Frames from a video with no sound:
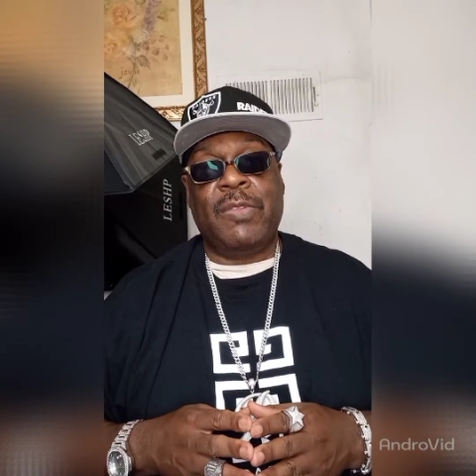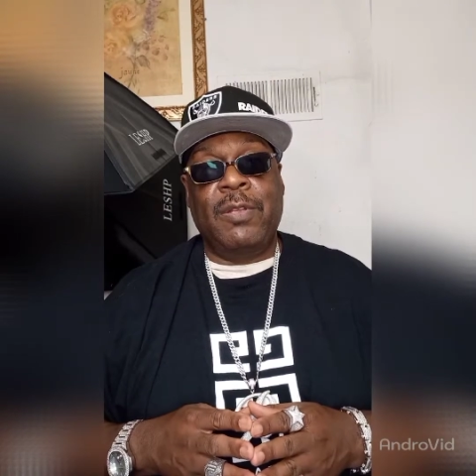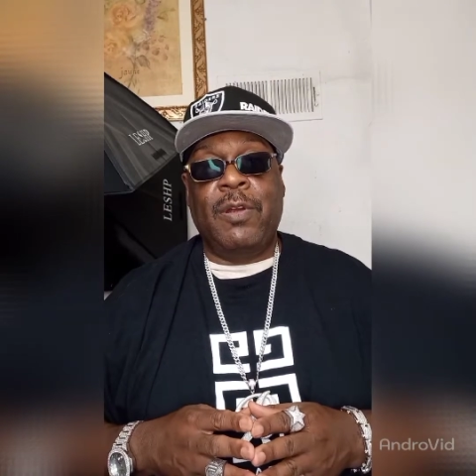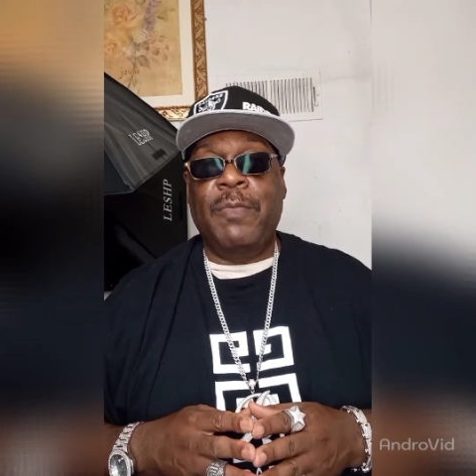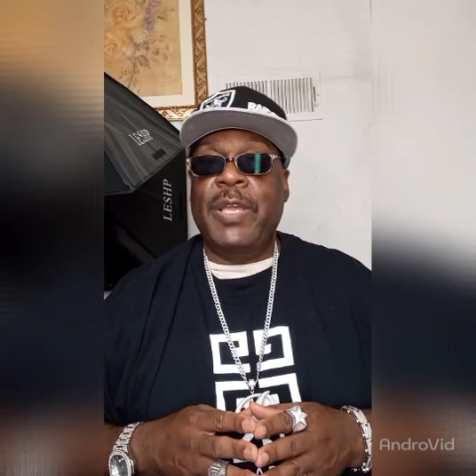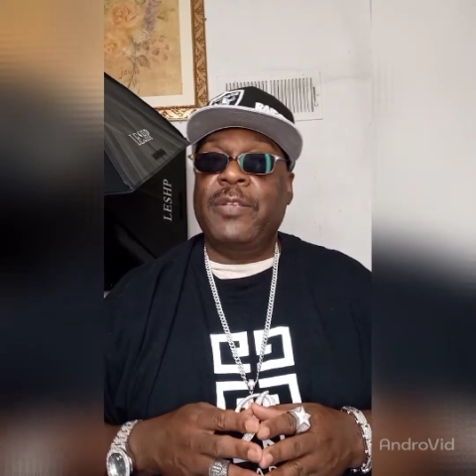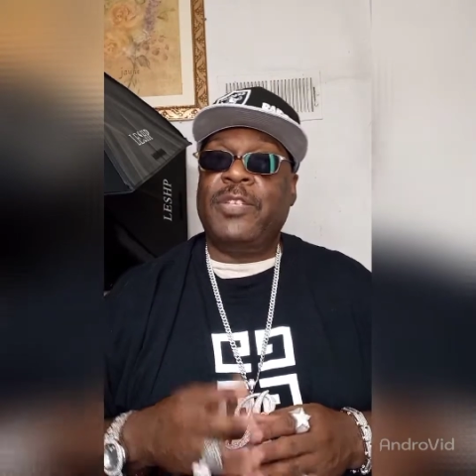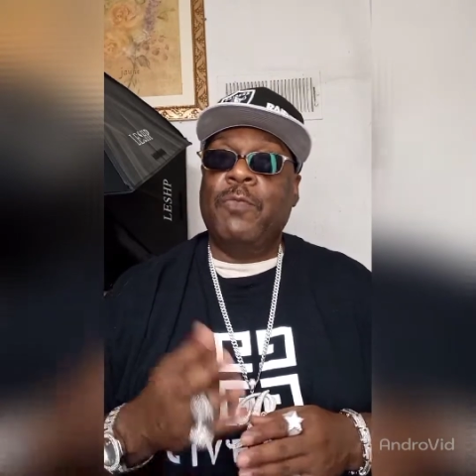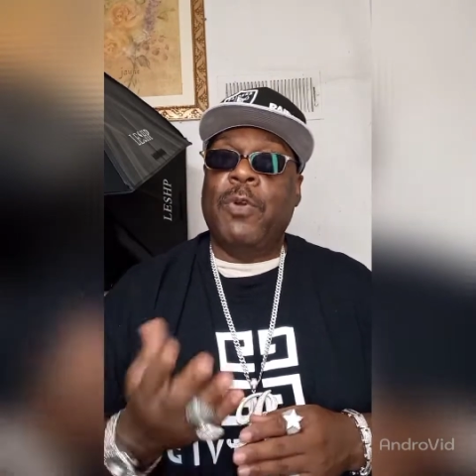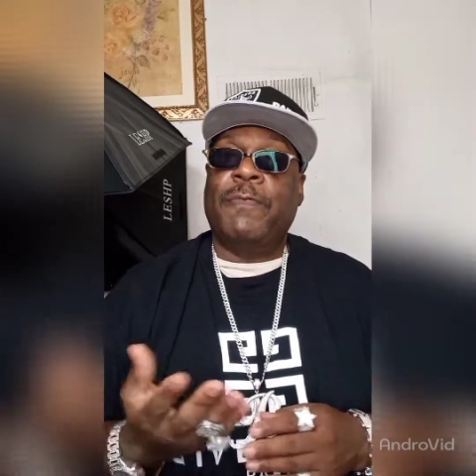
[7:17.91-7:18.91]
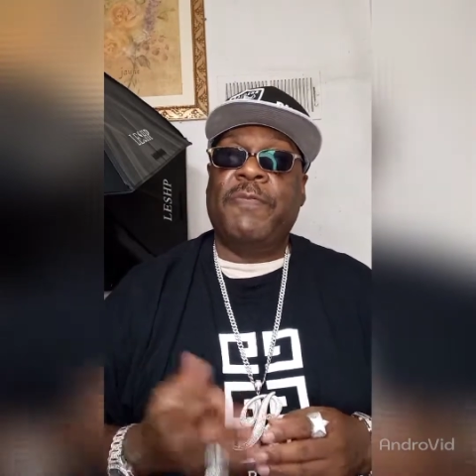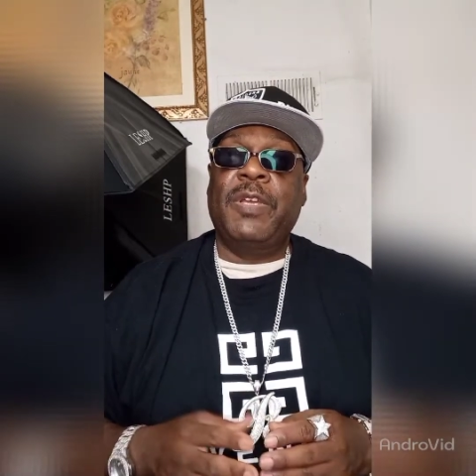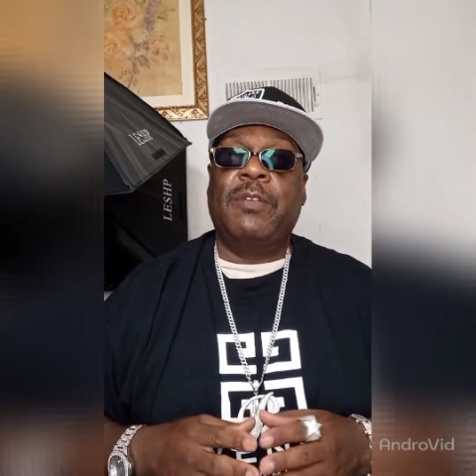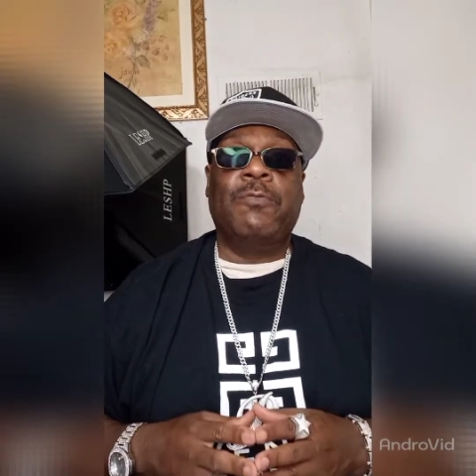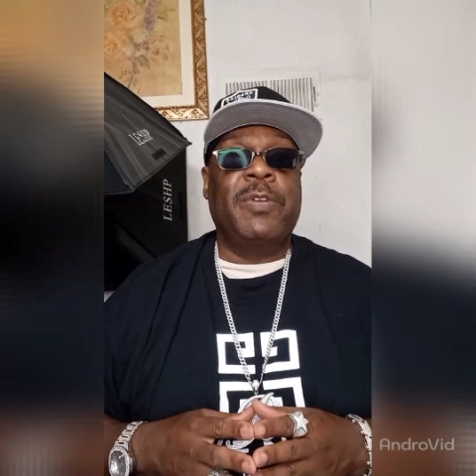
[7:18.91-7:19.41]
You know what I mean? She want to
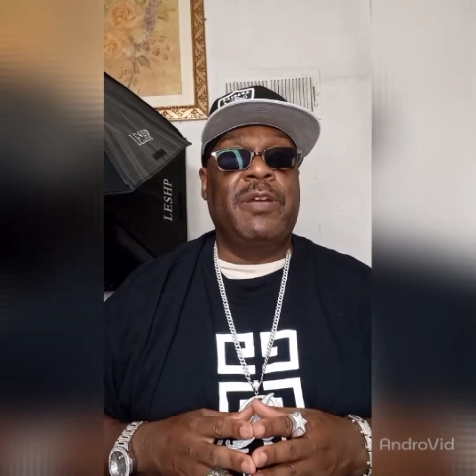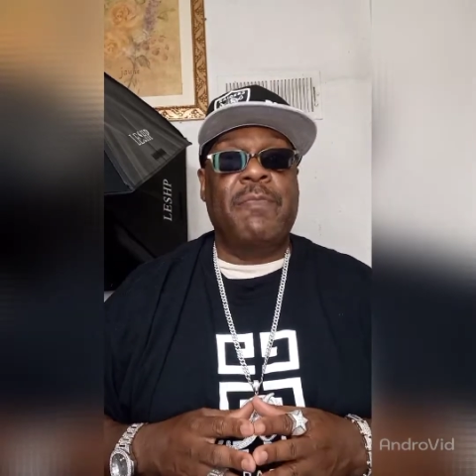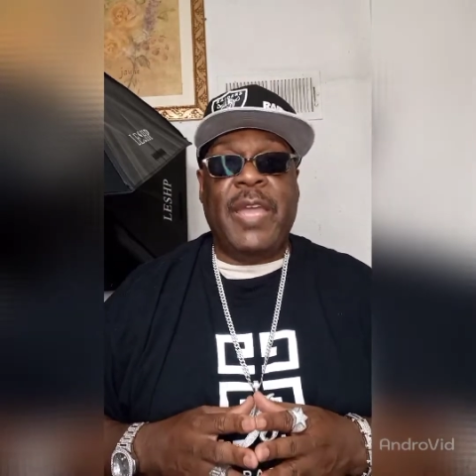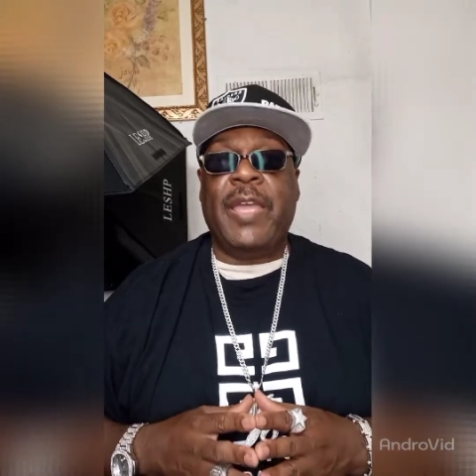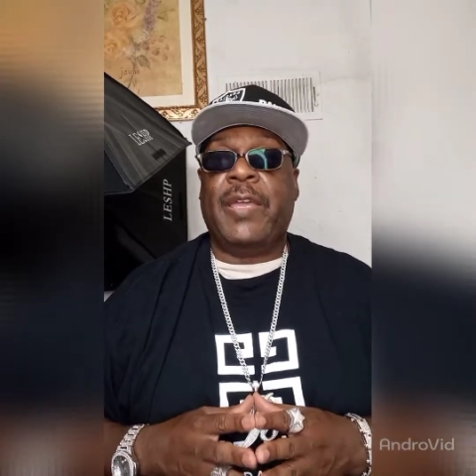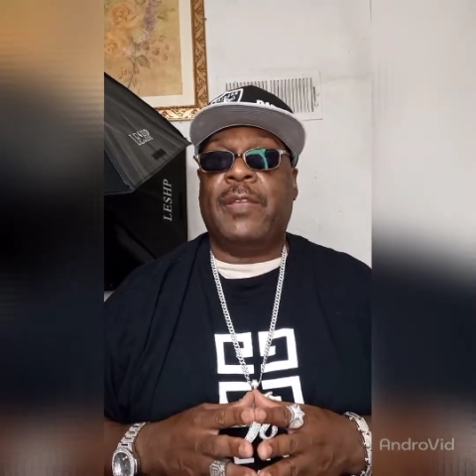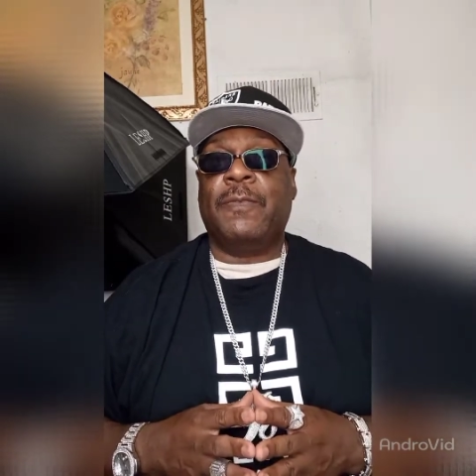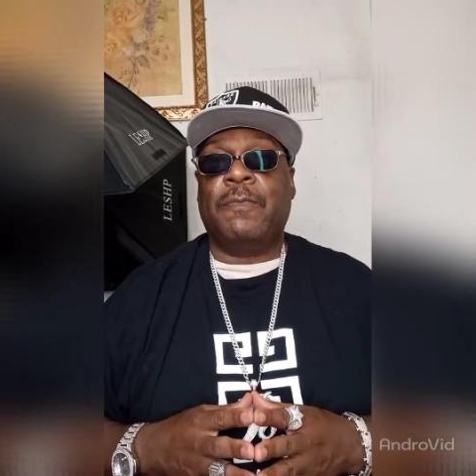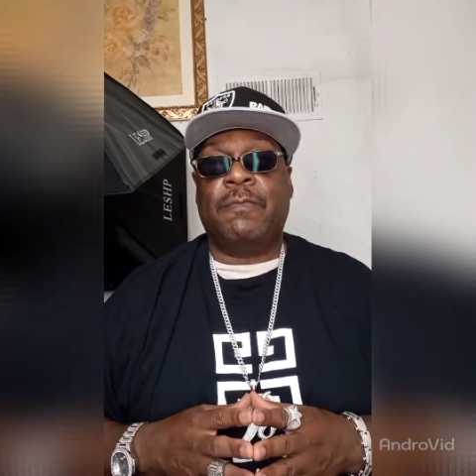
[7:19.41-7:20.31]
feel a real man.